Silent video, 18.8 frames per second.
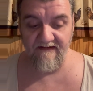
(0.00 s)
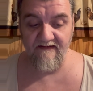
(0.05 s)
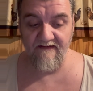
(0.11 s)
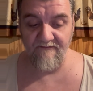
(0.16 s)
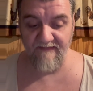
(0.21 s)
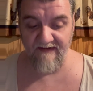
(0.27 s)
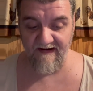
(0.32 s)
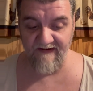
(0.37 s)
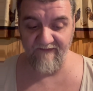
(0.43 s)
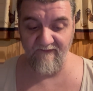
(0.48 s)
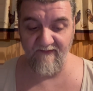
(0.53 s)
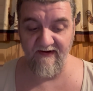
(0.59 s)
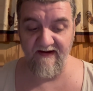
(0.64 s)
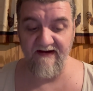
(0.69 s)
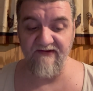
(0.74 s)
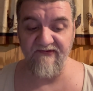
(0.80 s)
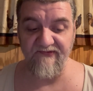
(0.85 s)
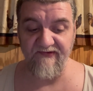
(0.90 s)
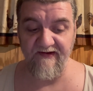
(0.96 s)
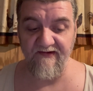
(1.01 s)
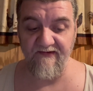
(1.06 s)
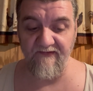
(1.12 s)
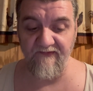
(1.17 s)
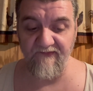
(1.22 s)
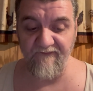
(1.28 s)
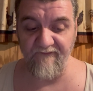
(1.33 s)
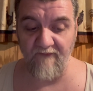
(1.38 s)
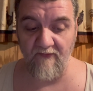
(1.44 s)
By the way,
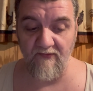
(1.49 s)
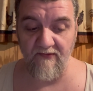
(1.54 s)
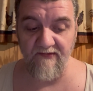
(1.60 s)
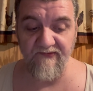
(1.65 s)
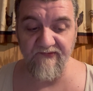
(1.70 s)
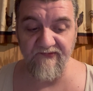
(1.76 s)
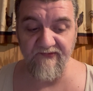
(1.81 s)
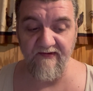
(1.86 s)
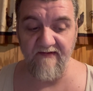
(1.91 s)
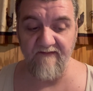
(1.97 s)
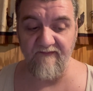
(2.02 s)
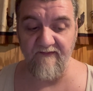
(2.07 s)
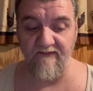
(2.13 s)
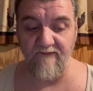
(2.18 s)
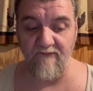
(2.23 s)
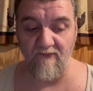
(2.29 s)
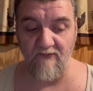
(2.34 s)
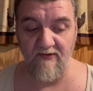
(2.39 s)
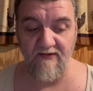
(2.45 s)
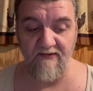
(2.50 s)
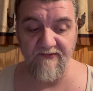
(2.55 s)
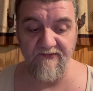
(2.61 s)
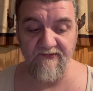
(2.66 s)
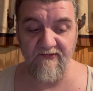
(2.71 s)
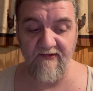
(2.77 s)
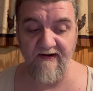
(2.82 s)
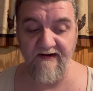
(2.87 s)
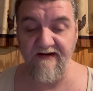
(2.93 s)
Salesforce suffered worst
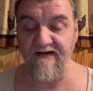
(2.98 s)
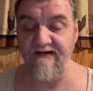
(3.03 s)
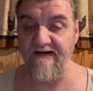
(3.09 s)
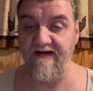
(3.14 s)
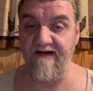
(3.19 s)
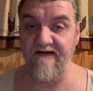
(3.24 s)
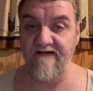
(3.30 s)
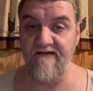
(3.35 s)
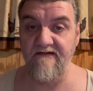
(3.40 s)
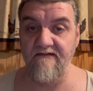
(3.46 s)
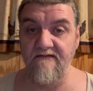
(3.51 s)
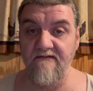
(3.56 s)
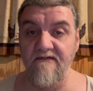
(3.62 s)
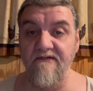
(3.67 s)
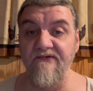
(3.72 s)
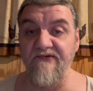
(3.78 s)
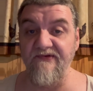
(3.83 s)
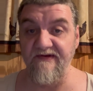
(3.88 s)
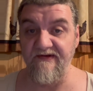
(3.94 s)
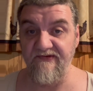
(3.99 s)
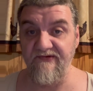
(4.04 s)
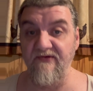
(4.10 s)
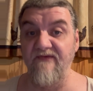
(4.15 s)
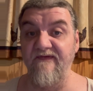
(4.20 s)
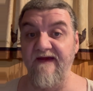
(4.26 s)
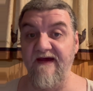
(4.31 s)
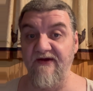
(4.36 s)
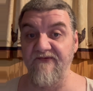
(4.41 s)
trading day since
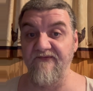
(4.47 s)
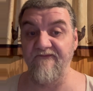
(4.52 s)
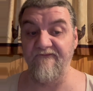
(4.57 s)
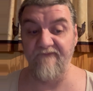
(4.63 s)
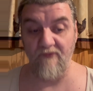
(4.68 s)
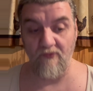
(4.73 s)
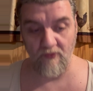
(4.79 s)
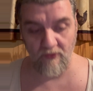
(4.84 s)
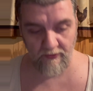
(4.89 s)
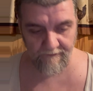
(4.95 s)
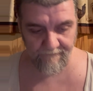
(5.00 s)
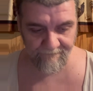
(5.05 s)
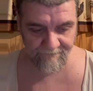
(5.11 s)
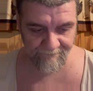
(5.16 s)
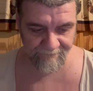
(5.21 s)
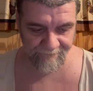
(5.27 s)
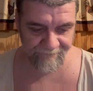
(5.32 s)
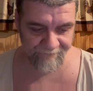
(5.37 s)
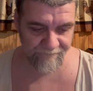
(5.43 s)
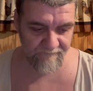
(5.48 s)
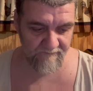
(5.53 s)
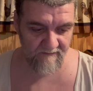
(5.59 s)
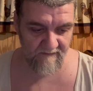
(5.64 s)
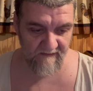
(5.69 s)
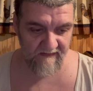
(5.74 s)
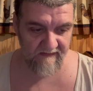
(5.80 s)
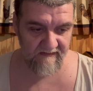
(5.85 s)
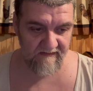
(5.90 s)
2004.
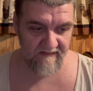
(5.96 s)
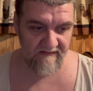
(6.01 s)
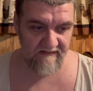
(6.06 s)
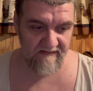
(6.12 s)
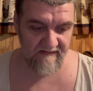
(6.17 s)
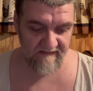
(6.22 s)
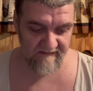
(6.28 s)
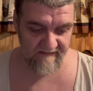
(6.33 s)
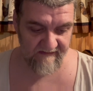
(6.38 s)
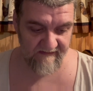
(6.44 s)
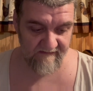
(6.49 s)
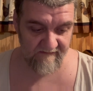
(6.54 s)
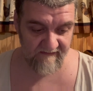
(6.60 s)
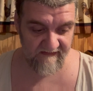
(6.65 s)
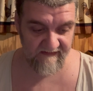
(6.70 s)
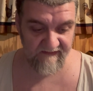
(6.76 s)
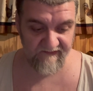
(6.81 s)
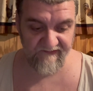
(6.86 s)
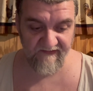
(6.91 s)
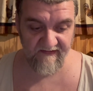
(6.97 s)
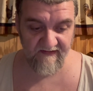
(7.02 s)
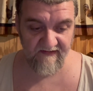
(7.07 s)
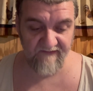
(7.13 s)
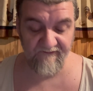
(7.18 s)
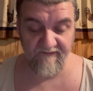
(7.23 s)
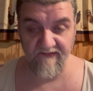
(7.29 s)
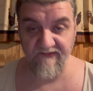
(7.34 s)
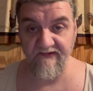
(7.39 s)
That really
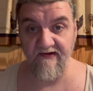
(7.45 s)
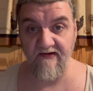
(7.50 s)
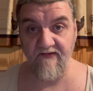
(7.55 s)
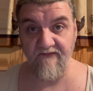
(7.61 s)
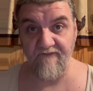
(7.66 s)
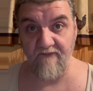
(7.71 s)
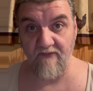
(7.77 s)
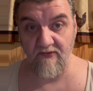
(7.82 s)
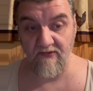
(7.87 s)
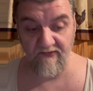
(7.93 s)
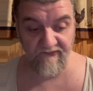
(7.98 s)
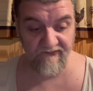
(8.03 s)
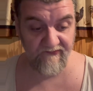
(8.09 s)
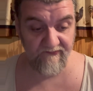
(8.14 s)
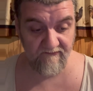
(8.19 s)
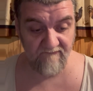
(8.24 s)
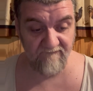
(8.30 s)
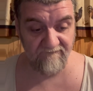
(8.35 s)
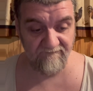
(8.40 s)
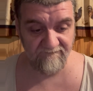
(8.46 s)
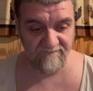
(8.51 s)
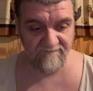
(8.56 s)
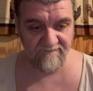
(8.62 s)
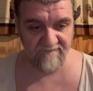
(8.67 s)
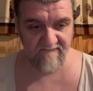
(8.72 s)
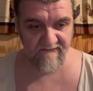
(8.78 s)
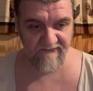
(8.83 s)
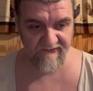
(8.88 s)
sucks for Salesforce
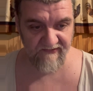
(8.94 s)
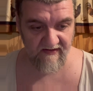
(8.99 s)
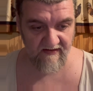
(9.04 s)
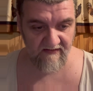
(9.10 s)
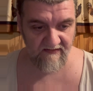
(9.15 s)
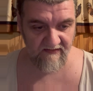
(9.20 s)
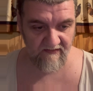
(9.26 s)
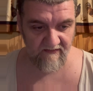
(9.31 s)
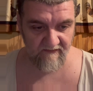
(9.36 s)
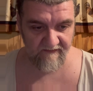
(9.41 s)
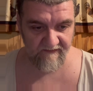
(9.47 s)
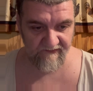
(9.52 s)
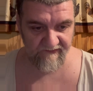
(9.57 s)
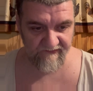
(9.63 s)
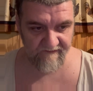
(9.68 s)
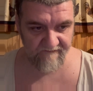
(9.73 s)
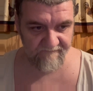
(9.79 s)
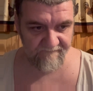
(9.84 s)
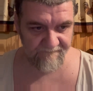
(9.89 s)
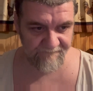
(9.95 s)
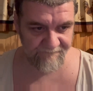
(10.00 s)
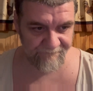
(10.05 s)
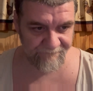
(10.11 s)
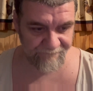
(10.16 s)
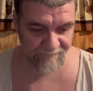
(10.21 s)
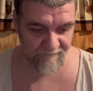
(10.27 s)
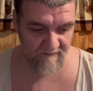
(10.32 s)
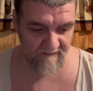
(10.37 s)
stockholders.
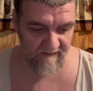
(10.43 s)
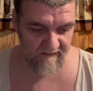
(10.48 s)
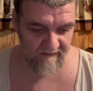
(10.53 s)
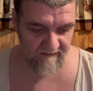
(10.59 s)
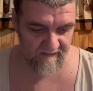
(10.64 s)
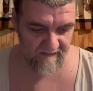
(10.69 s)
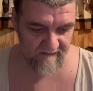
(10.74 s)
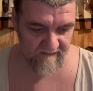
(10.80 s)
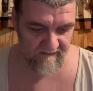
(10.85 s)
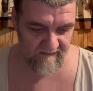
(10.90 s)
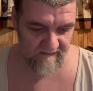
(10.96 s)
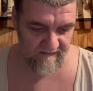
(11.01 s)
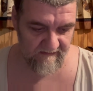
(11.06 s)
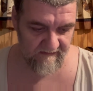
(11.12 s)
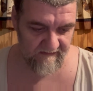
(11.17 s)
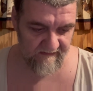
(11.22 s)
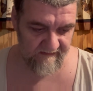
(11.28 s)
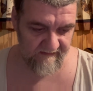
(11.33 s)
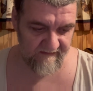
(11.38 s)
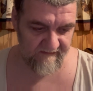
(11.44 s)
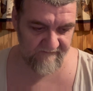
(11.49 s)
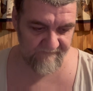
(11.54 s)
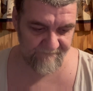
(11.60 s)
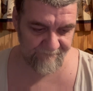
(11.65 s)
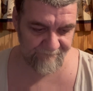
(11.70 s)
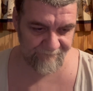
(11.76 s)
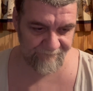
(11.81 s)
Janet